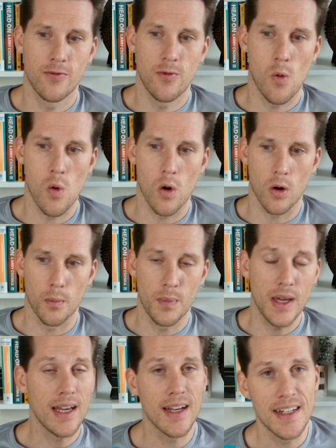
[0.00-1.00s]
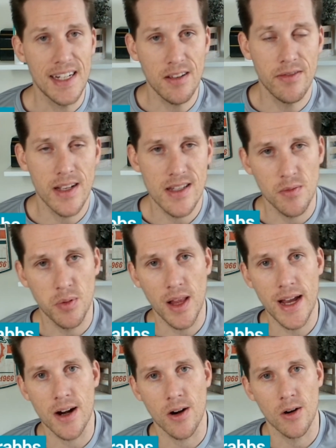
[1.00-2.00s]
for being a defensive
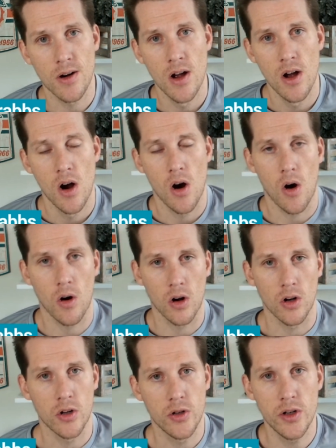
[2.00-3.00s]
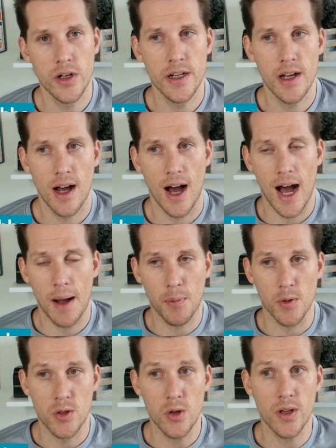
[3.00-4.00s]
player are a good
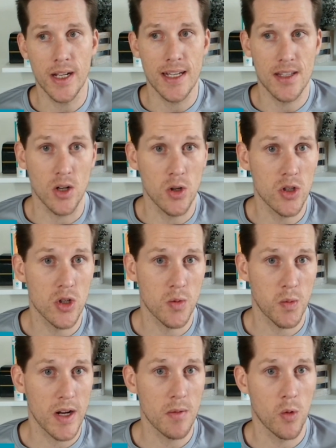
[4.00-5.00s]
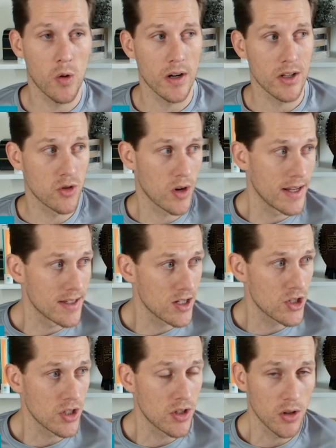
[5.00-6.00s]
opportunity. It's a good springboard and
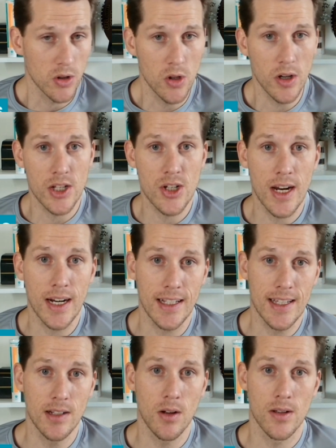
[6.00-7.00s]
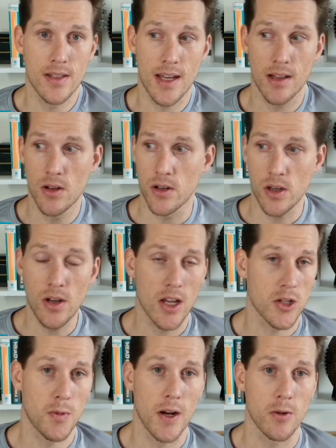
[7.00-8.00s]
transition to look at Channing Tindall and say, look, you got to
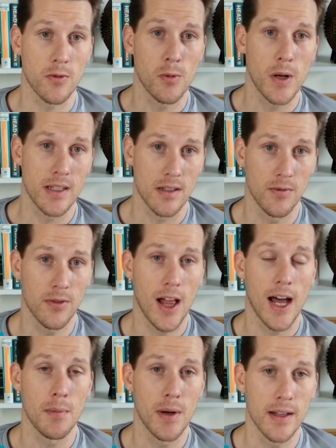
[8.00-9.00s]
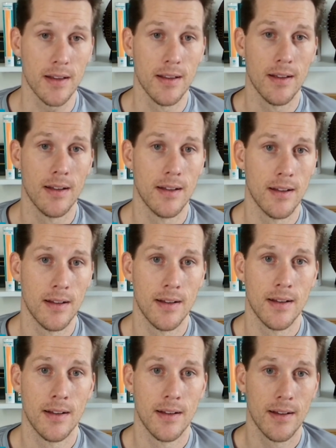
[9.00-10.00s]
spread your wings and fly, bud.
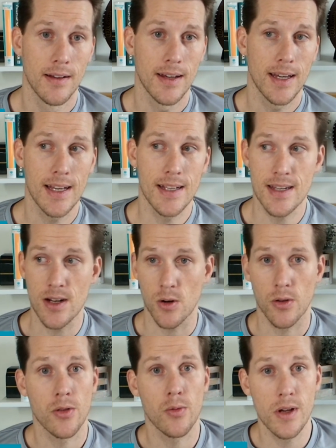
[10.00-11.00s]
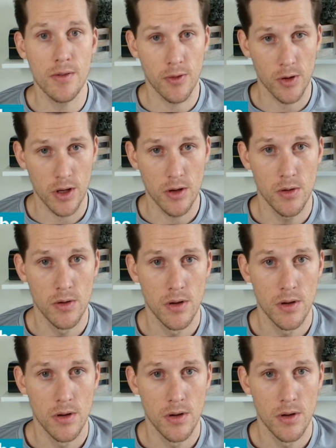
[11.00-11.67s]
It's year 3 for you.